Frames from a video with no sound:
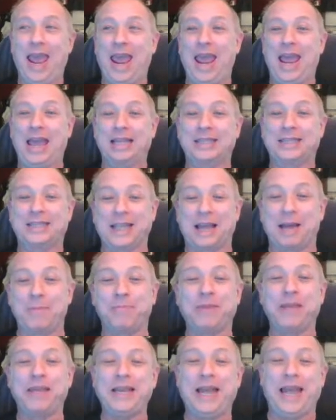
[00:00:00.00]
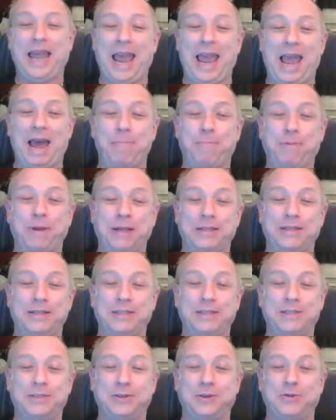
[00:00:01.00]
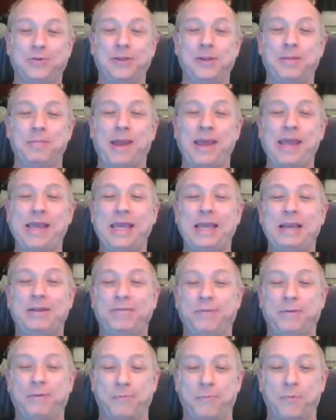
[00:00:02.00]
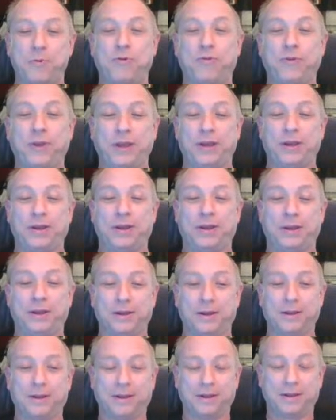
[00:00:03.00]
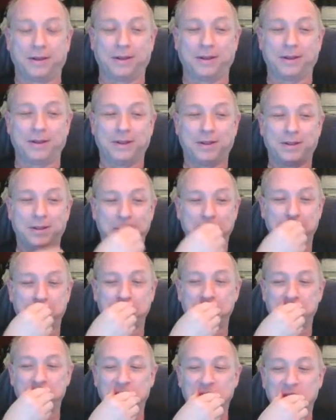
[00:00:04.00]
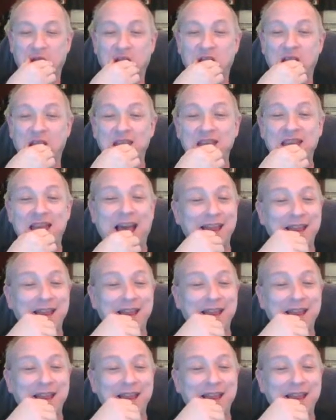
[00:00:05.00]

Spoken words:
And something happens during the making of what you and Ash do on your own time.